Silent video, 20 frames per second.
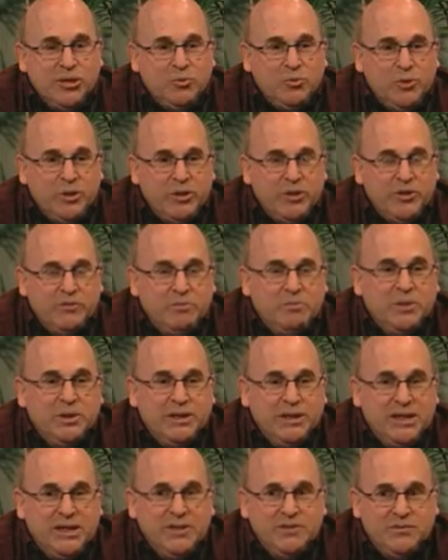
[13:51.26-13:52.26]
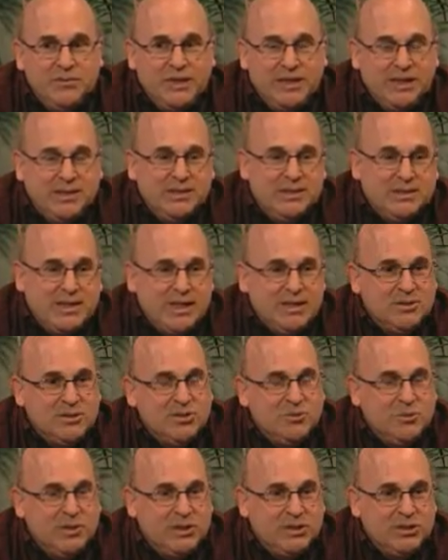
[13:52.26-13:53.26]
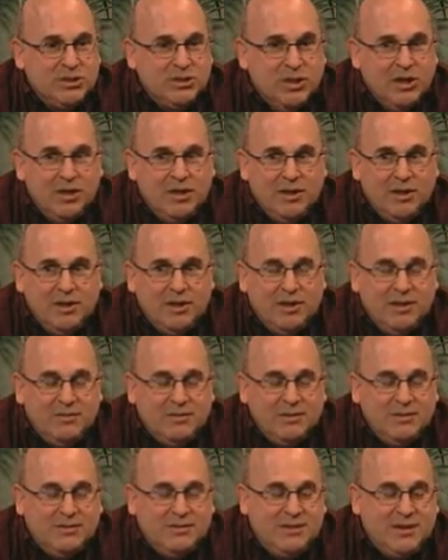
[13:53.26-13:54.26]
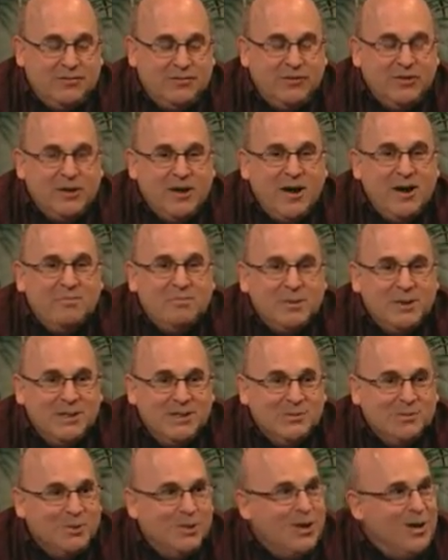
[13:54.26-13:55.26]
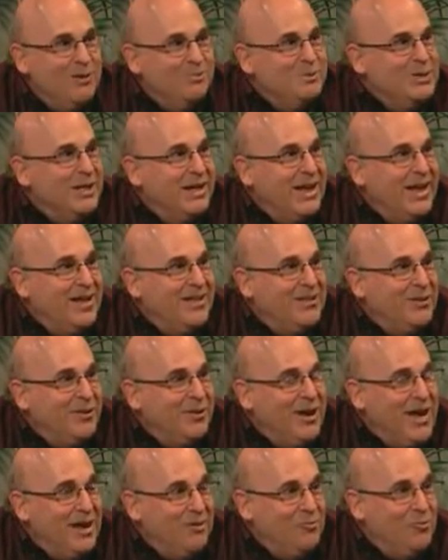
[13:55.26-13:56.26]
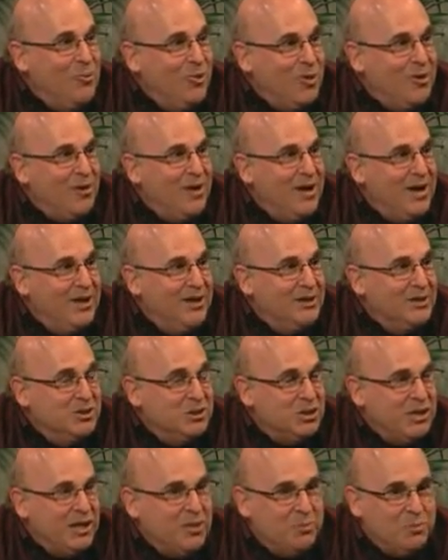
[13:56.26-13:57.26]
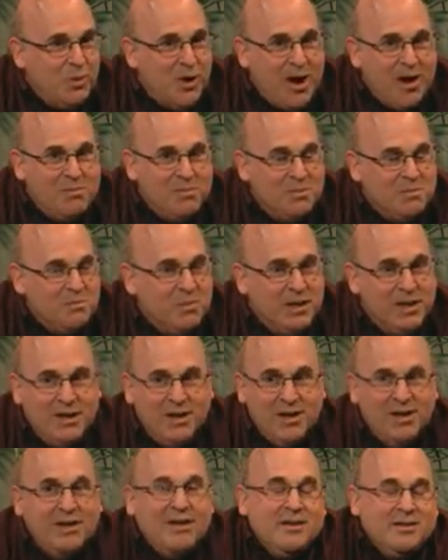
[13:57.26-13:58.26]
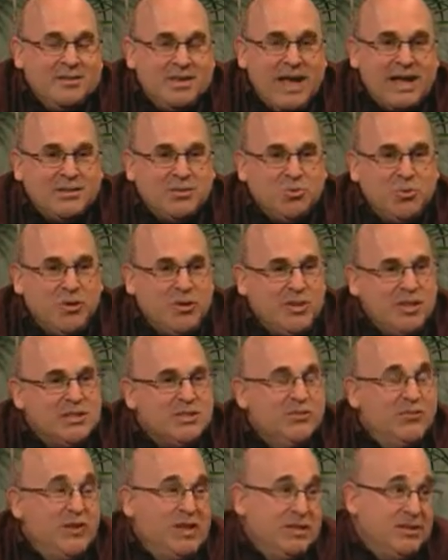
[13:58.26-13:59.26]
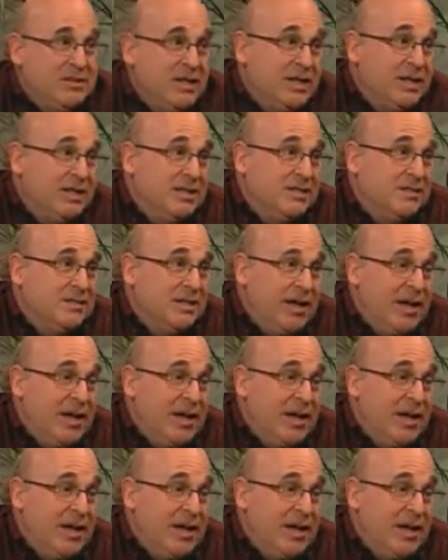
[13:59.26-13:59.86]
wouldn't have believed the extent to which different companies will come together and work on a shared problem, but that's where this field is, and